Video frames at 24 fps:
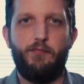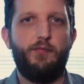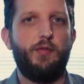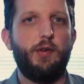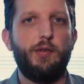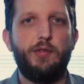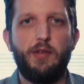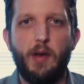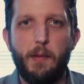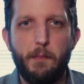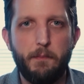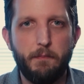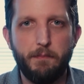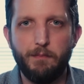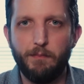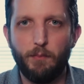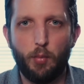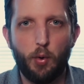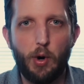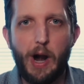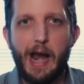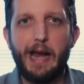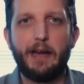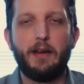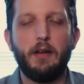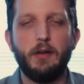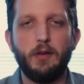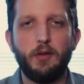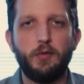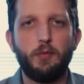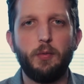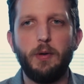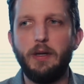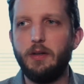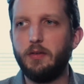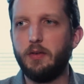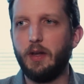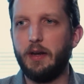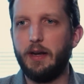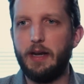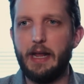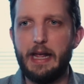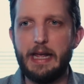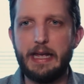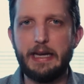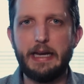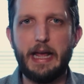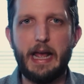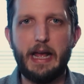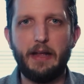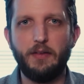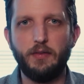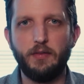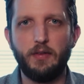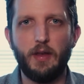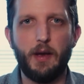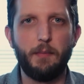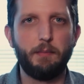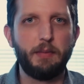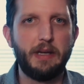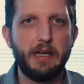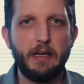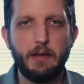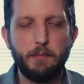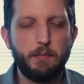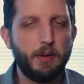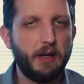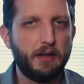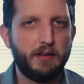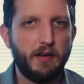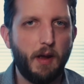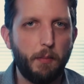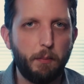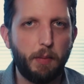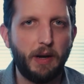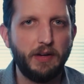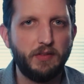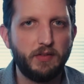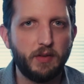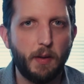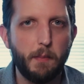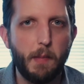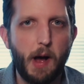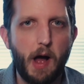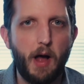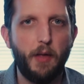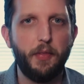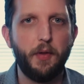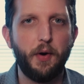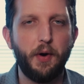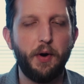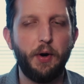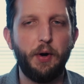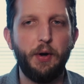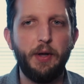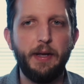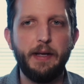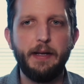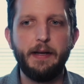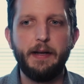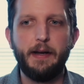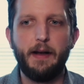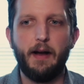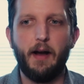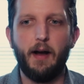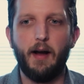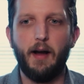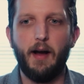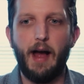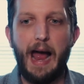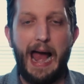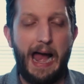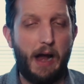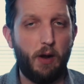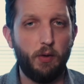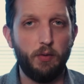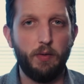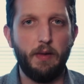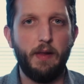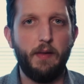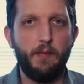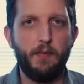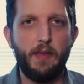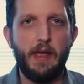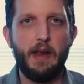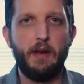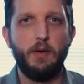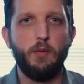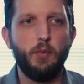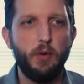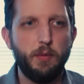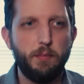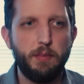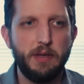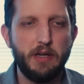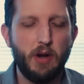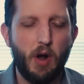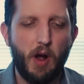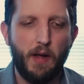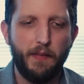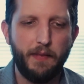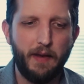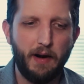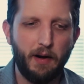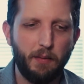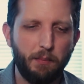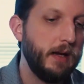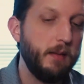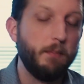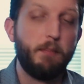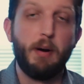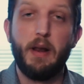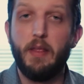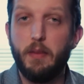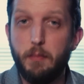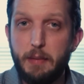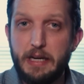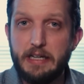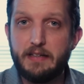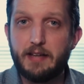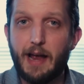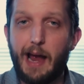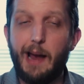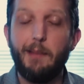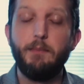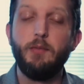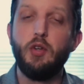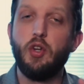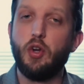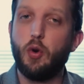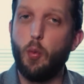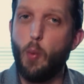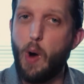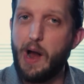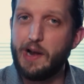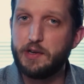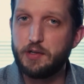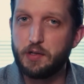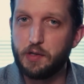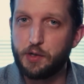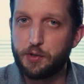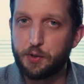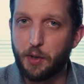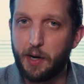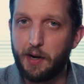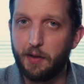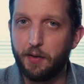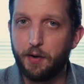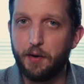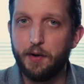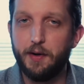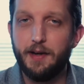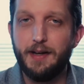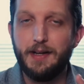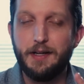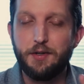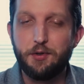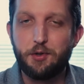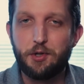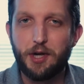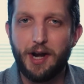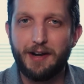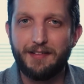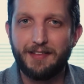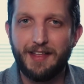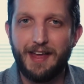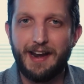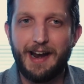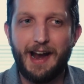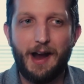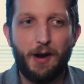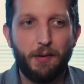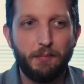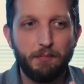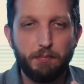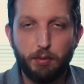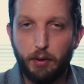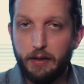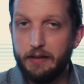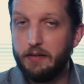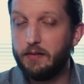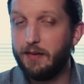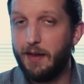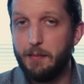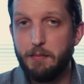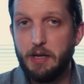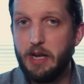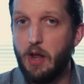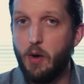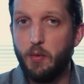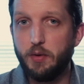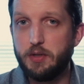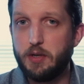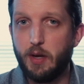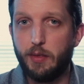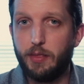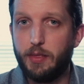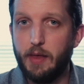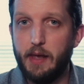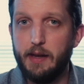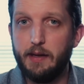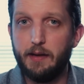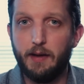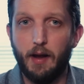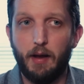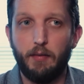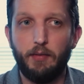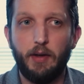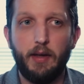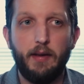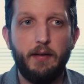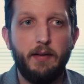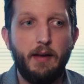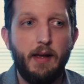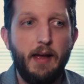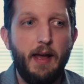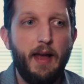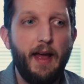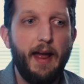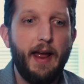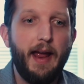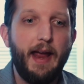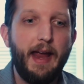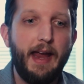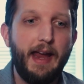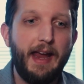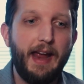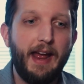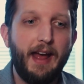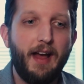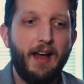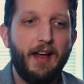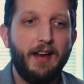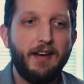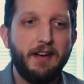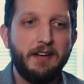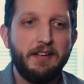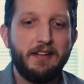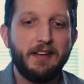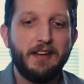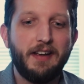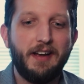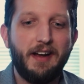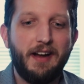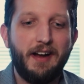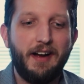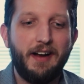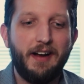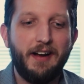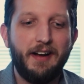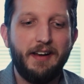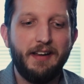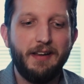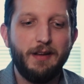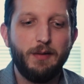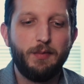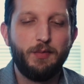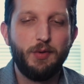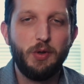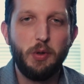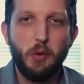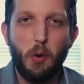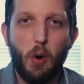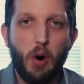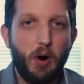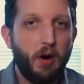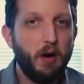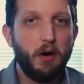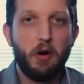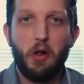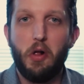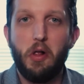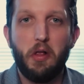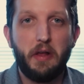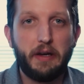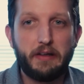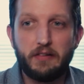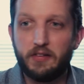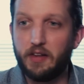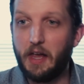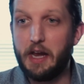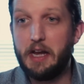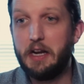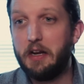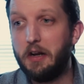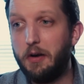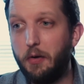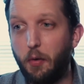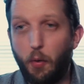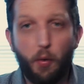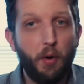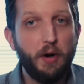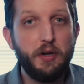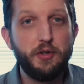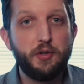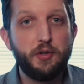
for some miraculous reason it ends up getting picked up by some other outlet that it would be on there. But in the meantime, you can watch the trailer, check that out. Please let me know what you think of it. And if you are at all excited or